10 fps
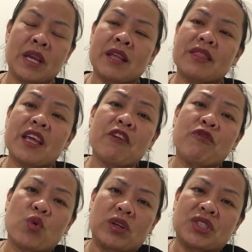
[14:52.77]

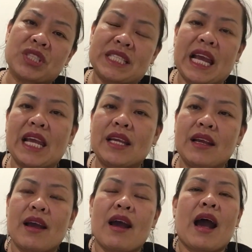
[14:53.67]
Therefore, today,
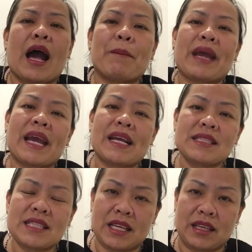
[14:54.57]
I'm
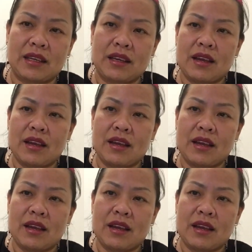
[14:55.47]
asking